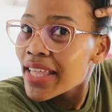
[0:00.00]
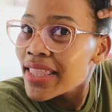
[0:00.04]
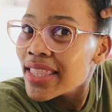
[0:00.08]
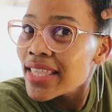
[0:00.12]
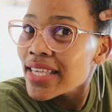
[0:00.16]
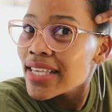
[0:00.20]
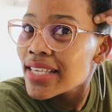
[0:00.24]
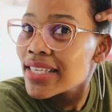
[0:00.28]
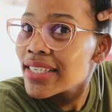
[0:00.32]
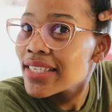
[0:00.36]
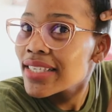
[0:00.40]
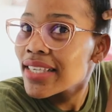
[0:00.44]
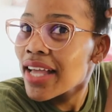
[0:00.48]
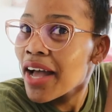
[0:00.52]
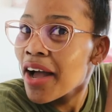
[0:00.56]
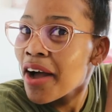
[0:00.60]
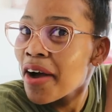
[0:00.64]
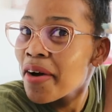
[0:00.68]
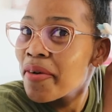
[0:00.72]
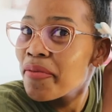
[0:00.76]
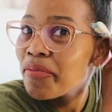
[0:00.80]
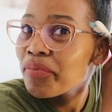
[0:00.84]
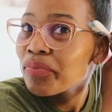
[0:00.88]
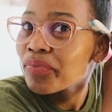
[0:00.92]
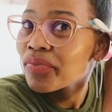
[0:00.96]
these
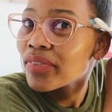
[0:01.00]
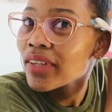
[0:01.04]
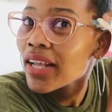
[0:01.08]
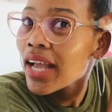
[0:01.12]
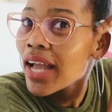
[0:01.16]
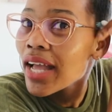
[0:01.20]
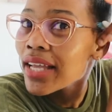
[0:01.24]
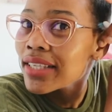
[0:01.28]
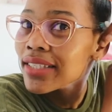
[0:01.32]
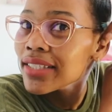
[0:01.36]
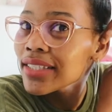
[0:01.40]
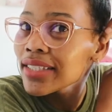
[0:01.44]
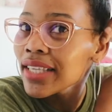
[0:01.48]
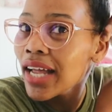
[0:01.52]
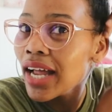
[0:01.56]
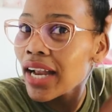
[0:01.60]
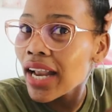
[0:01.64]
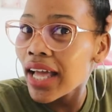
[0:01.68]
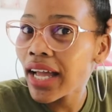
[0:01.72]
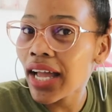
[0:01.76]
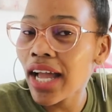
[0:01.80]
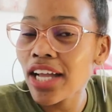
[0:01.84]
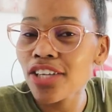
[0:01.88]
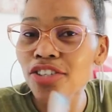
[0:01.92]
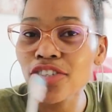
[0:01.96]
um hairstyle
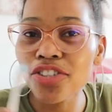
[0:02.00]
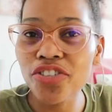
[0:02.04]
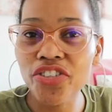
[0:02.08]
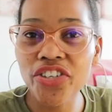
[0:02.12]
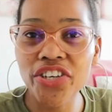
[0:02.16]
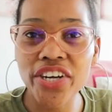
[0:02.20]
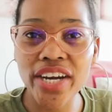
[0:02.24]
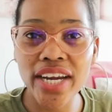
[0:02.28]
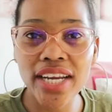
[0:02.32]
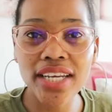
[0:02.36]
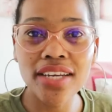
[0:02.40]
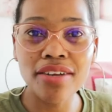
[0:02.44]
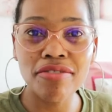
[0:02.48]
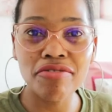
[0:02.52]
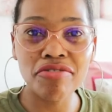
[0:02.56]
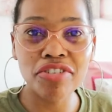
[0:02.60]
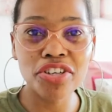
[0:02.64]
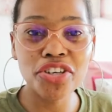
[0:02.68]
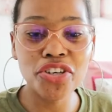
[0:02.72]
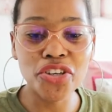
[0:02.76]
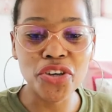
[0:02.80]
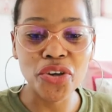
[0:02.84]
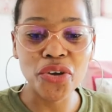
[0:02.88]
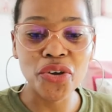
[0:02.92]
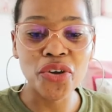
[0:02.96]
like i should create a
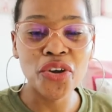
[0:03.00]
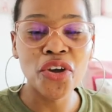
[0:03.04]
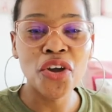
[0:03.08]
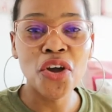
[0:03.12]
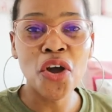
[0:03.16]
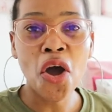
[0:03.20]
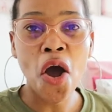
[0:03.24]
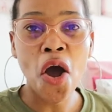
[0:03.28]
video